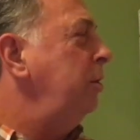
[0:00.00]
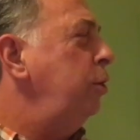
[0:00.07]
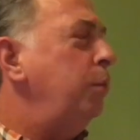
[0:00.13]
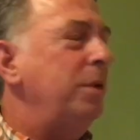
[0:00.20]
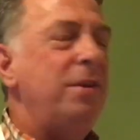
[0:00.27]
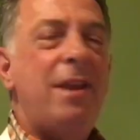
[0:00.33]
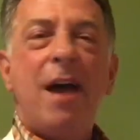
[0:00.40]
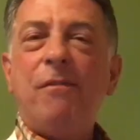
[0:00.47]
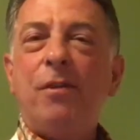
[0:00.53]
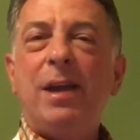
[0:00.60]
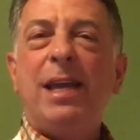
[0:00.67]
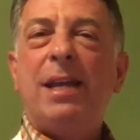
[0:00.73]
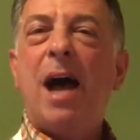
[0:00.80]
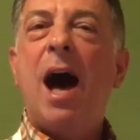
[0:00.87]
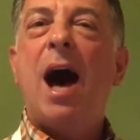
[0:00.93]
You will never
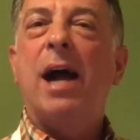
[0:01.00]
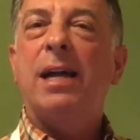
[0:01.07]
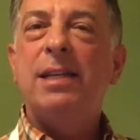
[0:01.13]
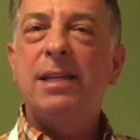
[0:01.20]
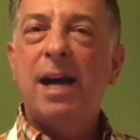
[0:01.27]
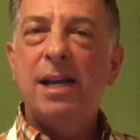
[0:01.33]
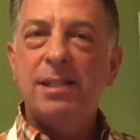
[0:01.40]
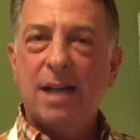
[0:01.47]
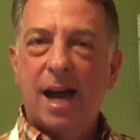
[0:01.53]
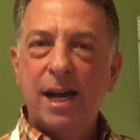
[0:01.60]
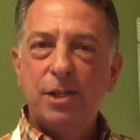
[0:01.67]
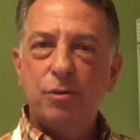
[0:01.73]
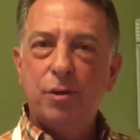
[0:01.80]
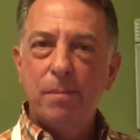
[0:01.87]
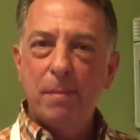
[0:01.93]
eat Haagen-Dazs
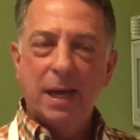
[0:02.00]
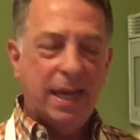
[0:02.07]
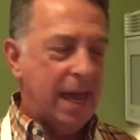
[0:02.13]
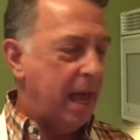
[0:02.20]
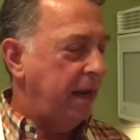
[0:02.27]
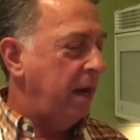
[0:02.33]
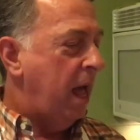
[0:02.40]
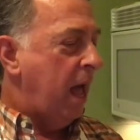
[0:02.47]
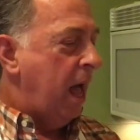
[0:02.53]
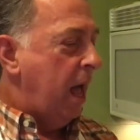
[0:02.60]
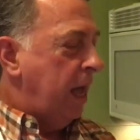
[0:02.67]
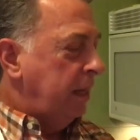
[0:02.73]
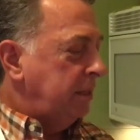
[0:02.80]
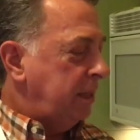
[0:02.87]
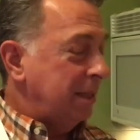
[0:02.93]
ice cream again.
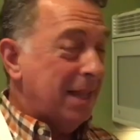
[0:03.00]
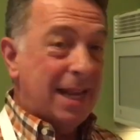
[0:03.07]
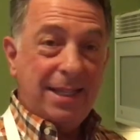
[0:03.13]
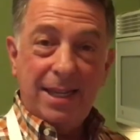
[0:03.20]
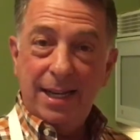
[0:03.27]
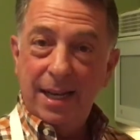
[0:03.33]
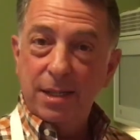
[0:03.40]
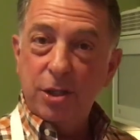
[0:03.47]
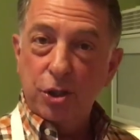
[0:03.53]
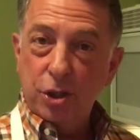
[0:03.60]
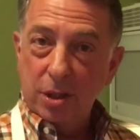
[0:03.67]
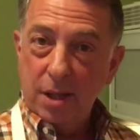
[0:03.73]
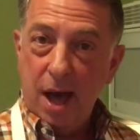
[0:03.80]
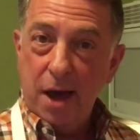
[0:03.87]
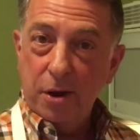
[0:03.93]
Talenti is a
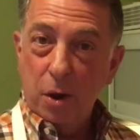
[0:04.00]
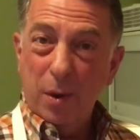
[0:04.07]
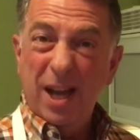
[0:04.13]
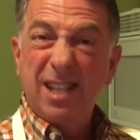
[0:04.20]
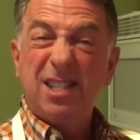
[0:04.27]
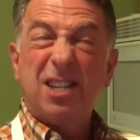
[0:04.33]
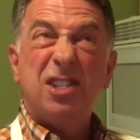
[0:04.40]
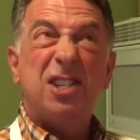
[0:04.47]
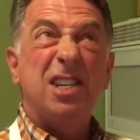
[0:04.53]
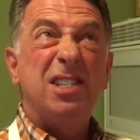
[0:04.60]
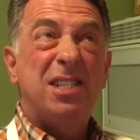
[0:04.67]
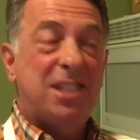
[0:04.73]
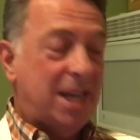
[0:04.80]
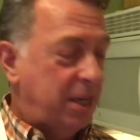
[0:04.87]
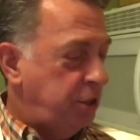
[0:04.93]
gelato. It's
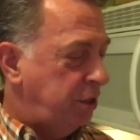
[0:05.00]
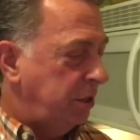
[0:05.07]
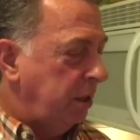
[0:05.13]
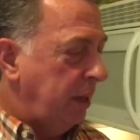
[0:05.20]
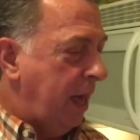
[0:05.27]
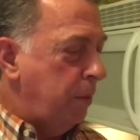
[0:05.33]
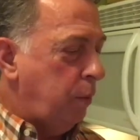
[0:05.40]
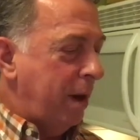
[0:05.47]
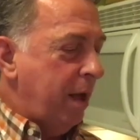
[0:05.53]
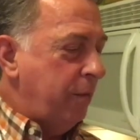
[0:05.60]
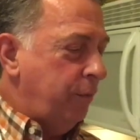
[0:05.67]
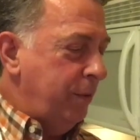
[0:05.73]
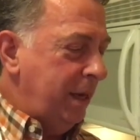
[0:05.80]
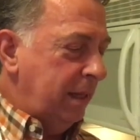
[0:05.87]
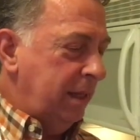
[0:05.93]
sensational, and what I
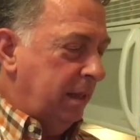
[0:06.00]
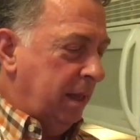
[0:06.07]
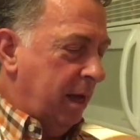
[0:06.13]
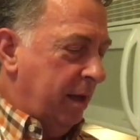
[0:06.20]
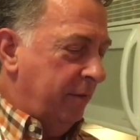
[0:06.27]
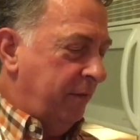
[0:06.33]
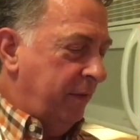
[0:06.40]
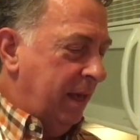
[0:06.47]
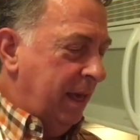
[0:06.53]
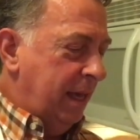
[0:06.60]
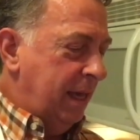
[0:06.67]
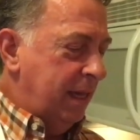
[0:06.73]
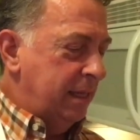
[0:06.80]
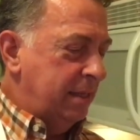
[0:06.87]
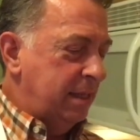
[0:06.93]
really love
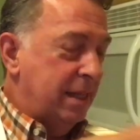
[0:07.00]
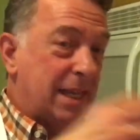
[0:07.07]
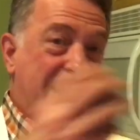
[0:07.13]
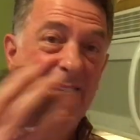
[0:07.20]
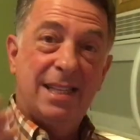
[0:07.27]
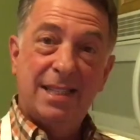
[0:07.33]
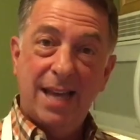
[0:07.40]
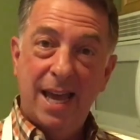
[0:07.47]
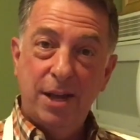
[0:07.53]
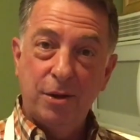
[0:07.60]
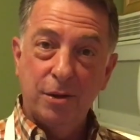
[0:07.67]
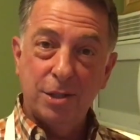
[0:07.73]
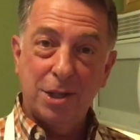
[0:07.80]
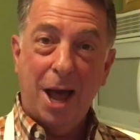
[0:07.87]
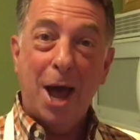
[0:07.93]
is the
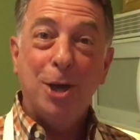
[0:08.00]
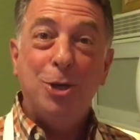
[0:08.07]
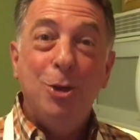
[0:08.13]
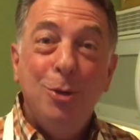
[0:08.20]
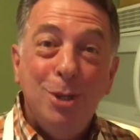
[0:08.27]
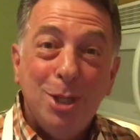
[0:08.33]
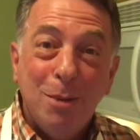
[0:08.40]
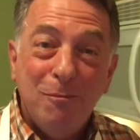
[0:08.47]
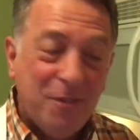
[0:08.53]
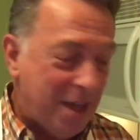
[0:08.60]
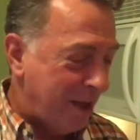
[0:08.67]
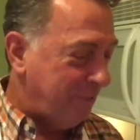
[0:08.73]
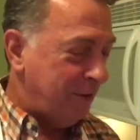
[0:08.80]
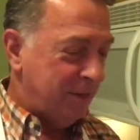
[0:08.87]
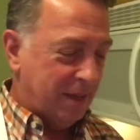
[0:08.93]
containers. I use them for
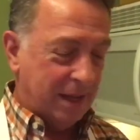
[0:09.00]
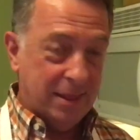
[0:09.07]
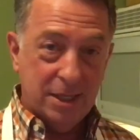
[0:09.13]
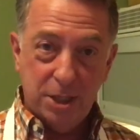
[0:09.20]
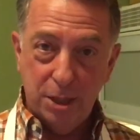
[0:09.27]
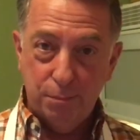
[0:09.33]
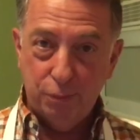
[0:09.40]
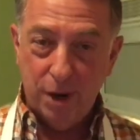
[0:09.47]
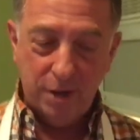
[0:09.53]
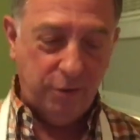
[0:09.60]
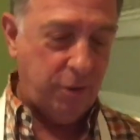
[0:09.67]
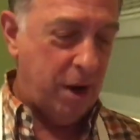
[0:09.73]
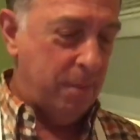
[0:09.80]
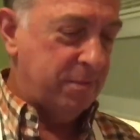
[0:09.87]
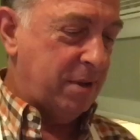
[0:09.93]
everything. This is
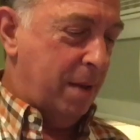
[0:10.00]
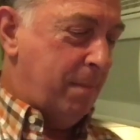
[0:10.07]
breadcrumbs.